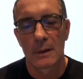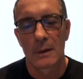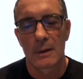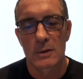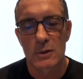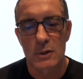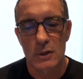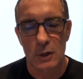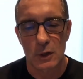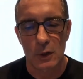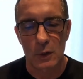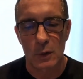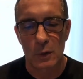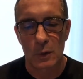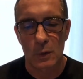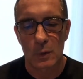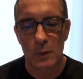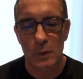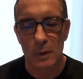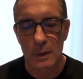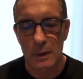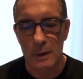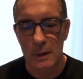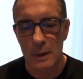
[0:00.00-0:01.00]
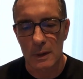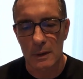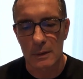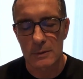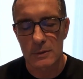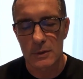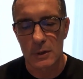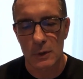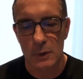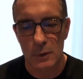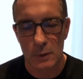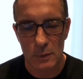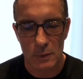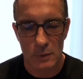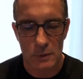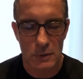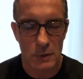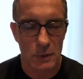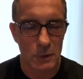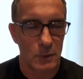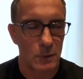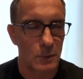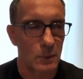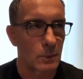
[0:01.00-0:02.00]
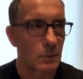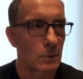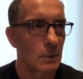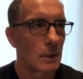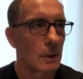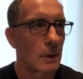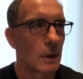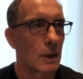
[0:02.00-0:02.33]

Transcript: to to to